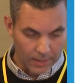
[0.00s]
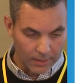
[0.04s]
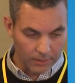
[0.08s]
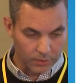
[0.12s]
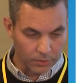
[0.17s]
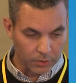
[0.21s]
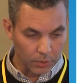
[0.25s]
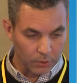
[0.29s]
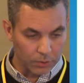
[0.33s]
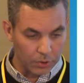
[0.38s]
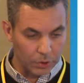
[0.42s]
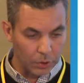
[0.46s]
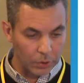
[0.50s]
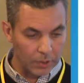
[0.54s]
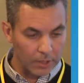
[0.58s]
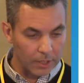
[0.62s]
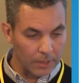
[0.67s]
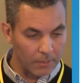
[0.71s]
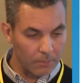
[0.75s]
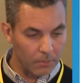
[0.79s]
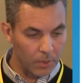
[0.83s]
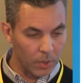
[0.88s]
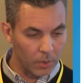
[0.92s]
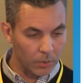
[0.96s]
So during
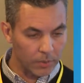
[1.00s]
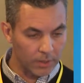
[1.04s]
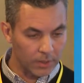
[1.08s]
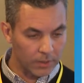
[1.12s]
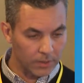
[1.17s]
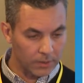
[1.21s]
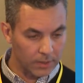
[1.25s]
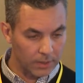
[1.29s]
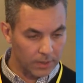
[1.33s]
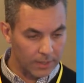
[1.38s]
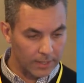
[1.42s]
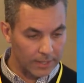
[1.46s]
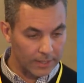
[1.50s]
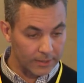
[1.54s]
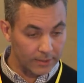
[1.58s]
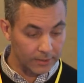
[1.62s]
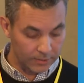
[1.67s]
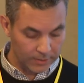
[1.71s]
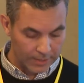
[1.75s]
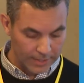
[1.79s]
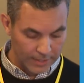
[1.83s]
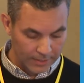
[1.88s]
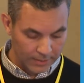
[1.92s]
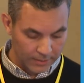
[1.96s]
component
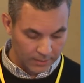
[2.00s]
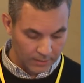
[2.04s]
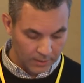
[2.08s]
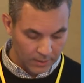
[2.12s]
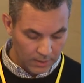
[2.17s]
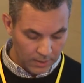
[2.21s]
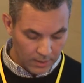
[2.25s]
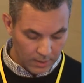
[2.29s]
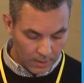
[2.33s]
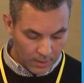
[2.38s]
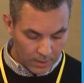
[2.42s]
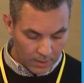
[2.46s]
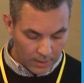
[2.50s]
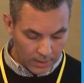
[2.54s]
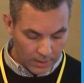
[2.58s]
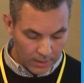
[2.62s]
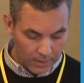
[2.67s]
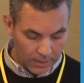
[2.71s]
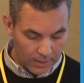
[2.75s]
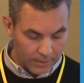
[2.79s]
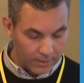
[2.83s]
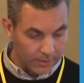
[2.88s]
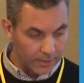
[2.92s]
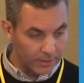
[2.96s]
design,
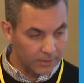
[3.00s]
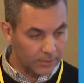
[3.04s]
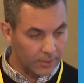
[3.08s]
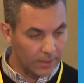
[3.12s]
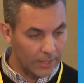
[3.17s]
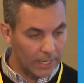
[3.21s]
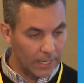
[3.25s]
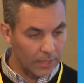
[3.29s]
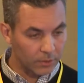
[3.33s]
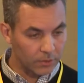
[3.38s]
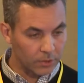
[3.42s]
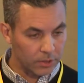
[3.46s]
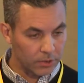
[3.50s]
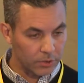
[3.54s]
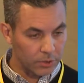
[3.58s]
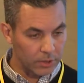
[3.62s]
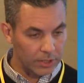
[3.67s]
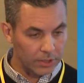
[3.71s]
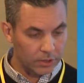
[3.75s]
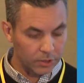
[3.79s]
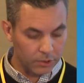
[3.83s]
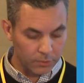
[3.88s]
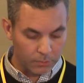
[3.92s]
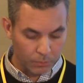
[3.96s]
this allows us to
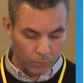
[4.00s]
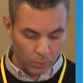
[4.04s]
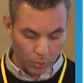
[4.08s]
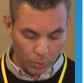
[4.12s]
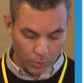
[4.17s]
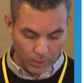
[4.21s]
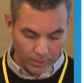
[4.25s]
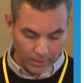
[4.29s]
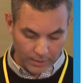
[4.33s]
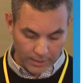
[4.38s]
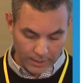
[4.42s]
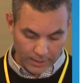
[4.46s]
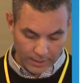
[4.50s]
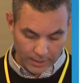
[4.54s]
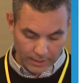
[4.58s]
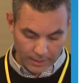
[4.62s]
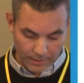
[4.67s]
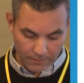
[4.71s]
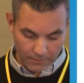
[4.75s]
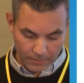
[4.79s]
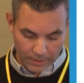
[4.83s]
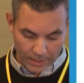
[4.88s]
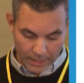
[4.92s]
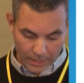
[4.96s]
explore
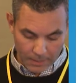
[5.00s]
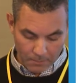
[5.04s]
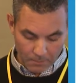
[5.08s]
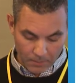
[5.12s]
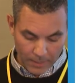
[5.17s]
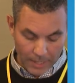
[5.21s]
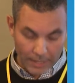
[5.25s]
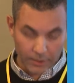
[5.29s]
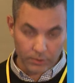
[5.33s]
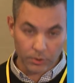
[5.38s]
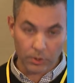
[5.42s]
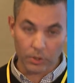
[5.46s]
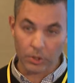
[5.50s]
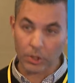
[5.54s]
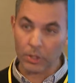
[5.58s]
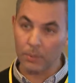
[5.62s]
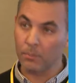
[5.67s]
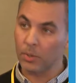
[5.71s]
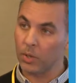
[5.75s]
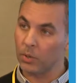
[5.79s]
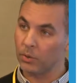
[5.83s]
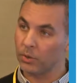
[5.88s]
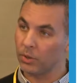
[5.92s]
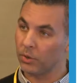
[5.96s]
the impact on
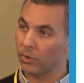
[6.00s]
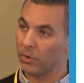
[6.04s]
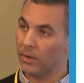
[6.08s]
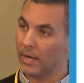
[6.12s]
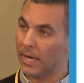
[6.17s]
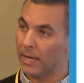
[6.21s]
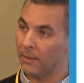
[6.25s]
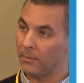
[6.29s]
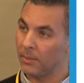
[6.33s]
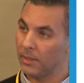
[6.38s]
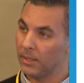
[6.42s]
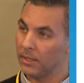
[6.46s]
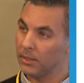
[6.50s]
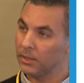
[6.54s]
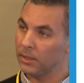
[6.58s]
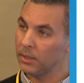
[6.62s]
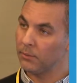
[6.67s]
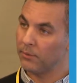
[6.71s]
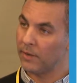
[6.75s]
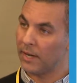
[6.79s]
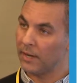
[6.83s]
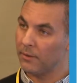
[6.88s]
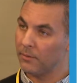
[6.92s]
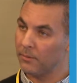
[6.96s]
component reliability
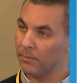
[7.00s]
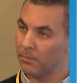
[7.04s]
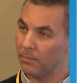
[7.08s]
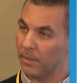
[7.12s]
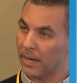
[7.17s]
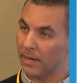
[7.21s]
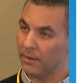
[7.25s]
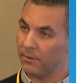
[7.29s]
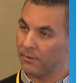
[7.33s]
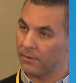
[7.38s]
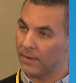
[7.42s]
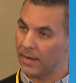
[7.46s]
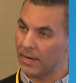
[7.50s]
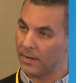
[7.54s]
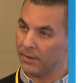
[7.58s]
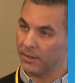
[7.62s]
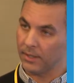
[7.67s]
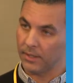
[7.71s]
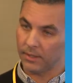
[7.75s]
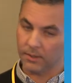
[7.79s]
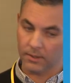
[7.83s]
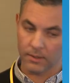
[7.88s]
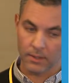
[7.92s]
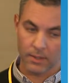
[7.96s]
by
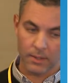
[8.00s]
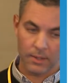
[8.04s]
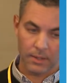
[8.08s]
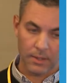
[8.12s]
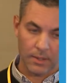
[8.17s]
varying